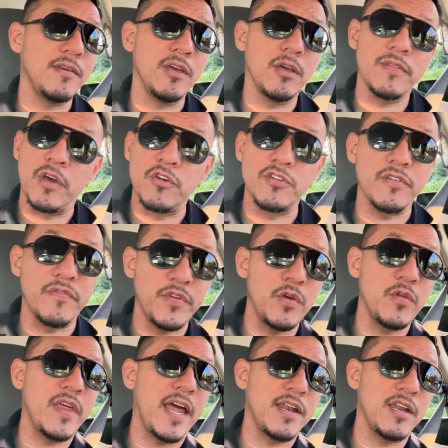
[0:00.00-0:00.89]
Those of
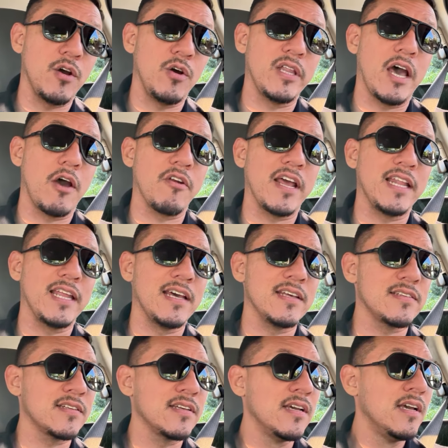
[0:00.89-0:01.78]
you that know
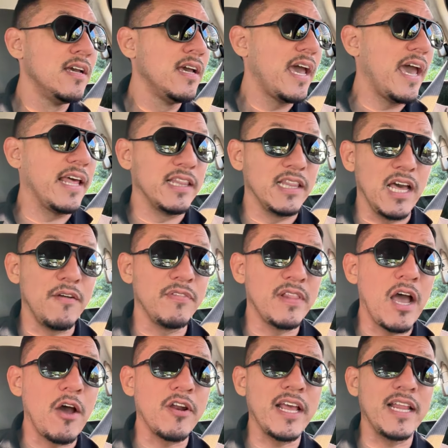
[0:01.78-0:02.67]
Laureles and love
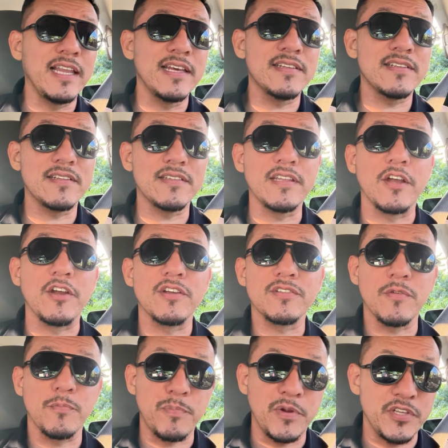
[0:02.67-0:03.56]
Laureles, there's
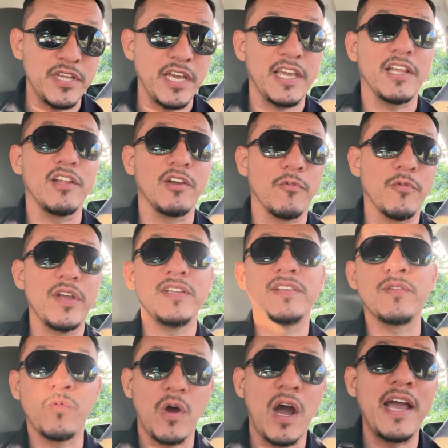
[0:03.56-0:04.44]
a particular
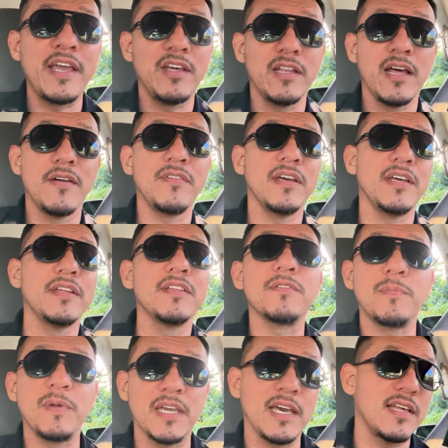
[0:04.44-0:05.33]
reason why you love it. It's
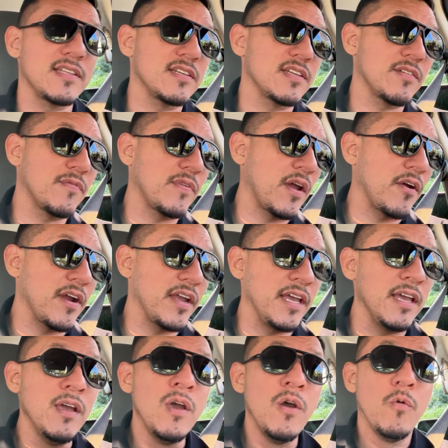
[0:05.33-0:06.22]
because it's
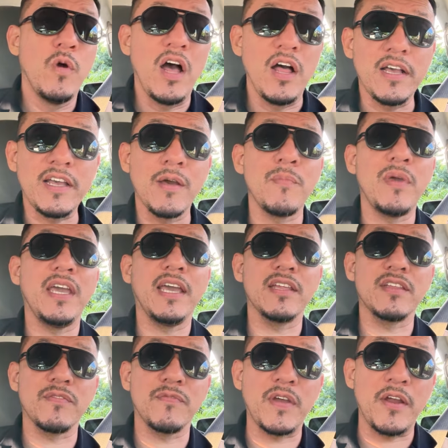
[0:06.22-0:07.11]
very welcoming,
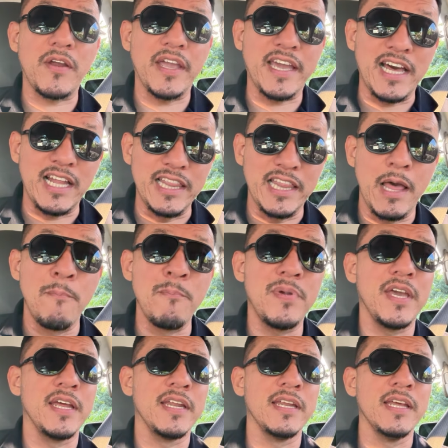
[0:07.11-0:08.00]
it's very
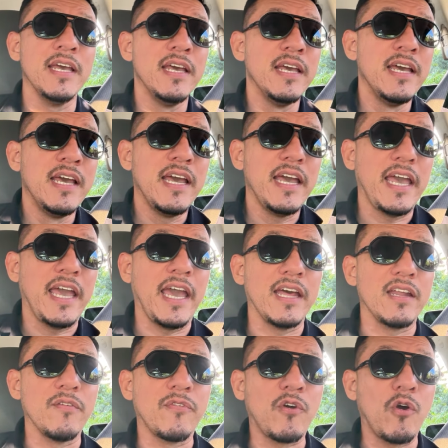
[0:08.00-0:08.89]
Colombian,
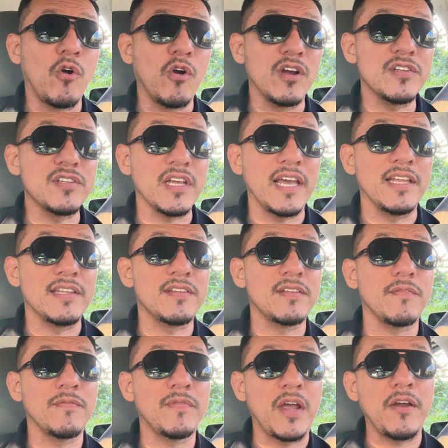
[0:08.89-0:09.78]
and of course, it's
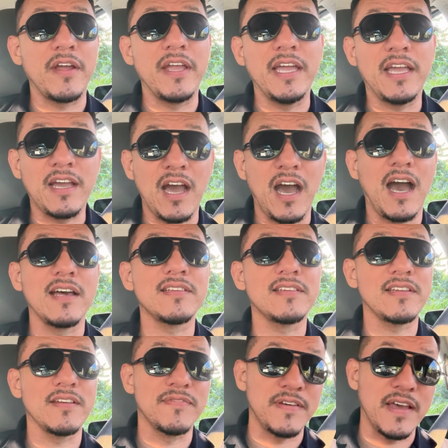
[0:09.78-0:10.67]
very
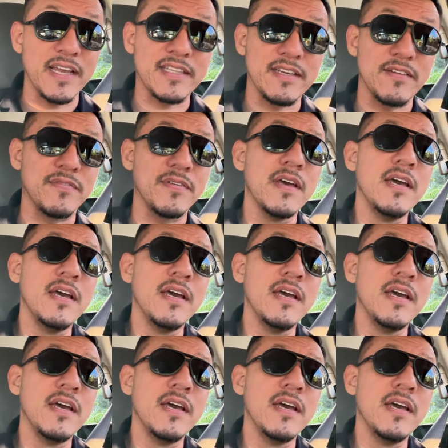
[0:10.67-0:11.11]
cost effective.